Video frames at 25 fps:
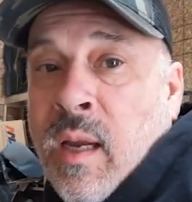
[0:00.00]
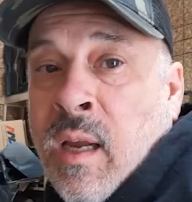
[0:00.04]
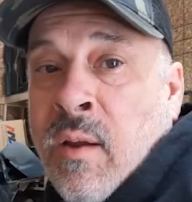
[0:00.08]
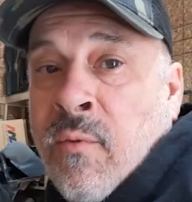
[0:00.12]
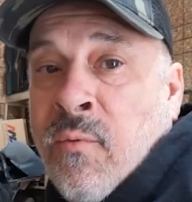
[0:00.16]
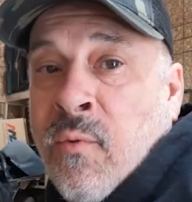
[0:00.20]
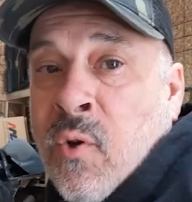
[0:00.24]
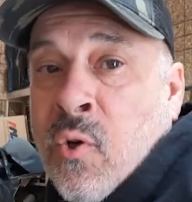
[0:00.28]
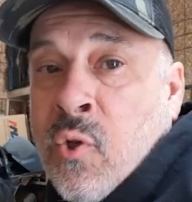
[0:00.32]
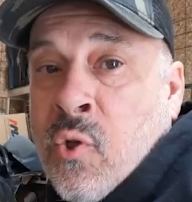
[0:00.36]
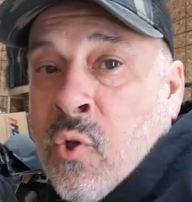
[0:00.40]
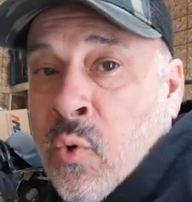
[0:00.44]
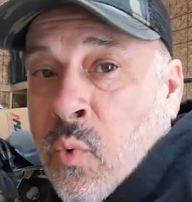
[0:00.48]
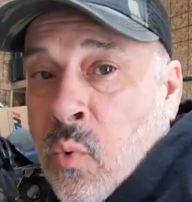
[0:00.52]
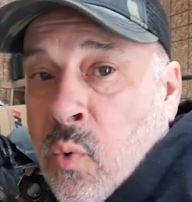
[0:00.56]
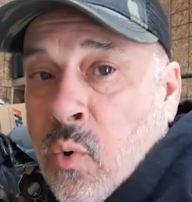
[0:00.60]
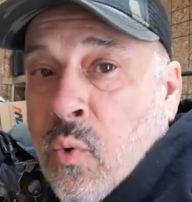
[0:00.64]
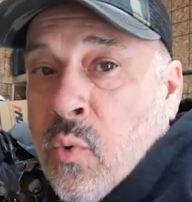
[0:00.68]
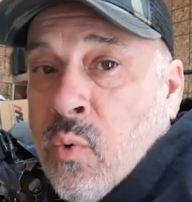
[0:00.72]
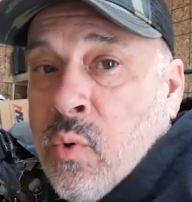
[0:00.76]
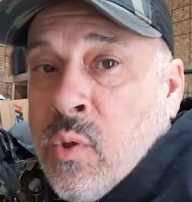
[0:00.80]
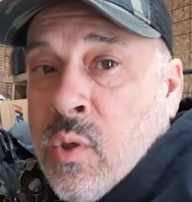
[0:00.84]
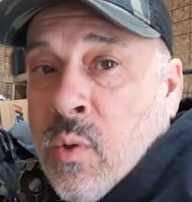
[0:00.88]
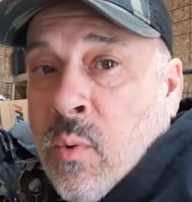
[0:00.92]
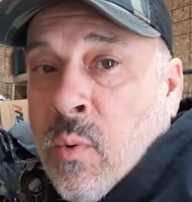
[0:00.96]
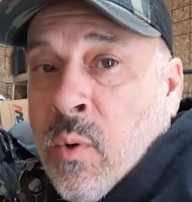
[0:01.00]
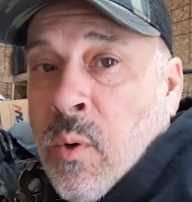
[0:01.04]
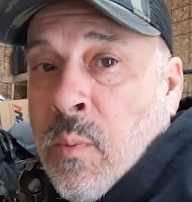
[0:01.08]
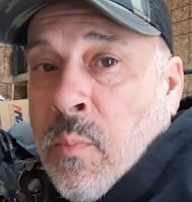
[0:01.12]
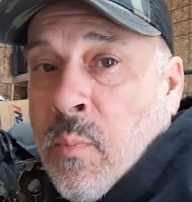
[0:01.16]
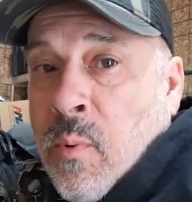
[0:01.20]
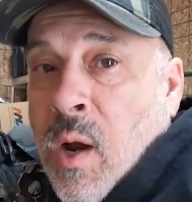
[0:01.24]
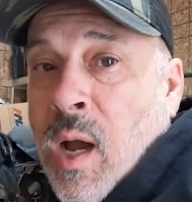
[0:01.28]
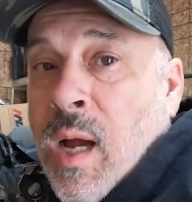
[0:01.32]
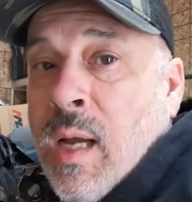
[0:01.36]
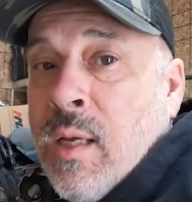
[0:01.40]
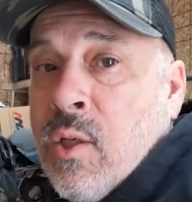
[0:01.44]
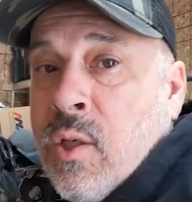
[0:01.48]
if you're true to your
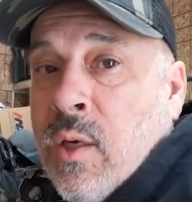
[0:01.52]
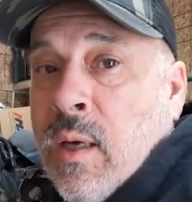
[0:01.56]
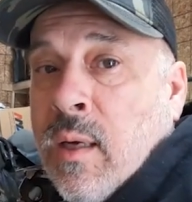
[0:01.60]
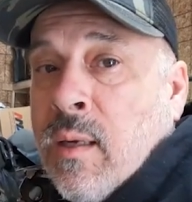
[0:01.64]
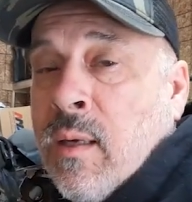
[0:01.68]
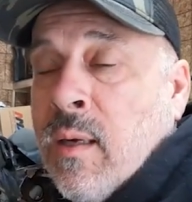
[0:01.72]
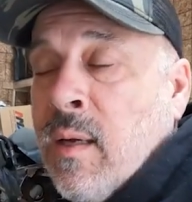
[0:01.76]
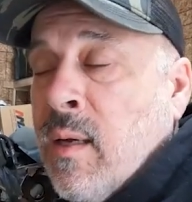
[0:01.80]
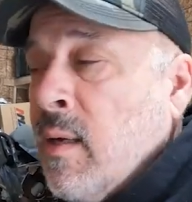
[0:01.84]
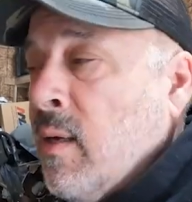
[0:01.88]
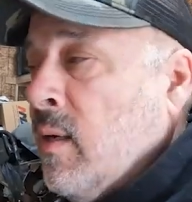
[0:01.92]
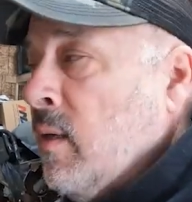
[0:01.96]
project.